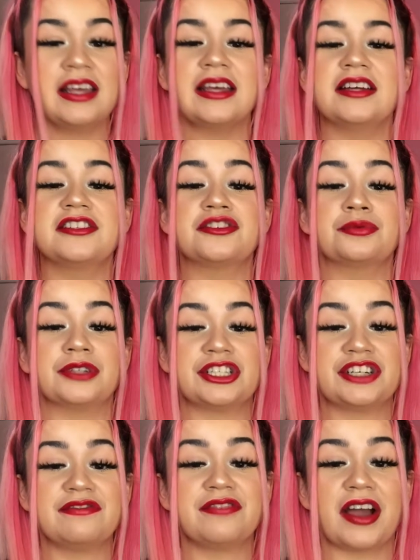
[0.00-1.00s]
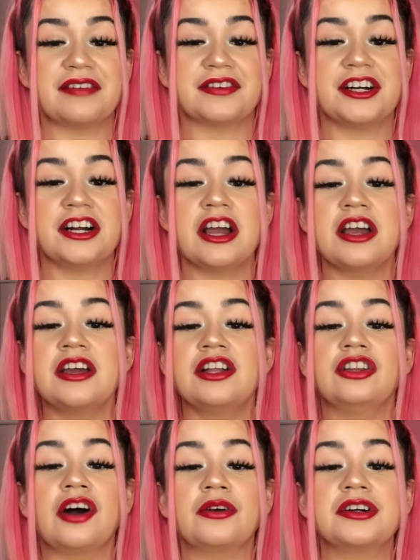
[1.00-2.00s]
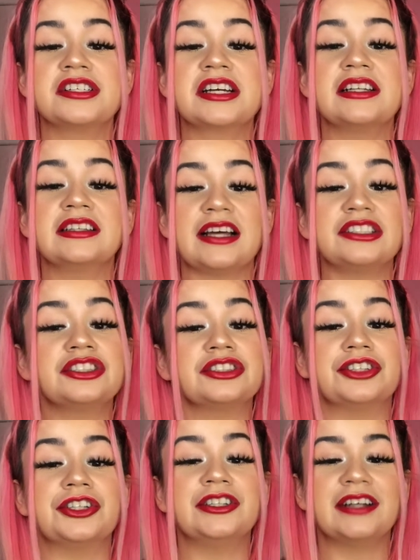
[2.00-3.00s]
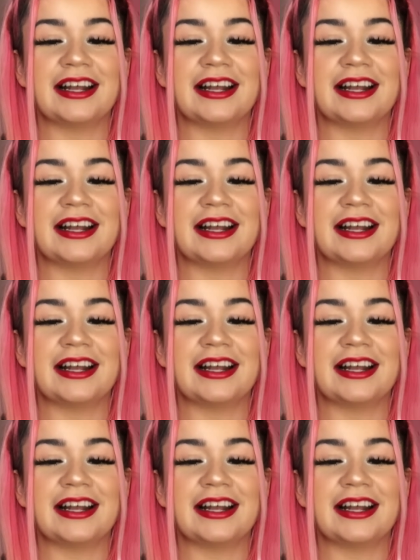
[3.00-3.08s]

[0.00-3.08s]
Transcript: it's rich in fiber, lowers cholesterol,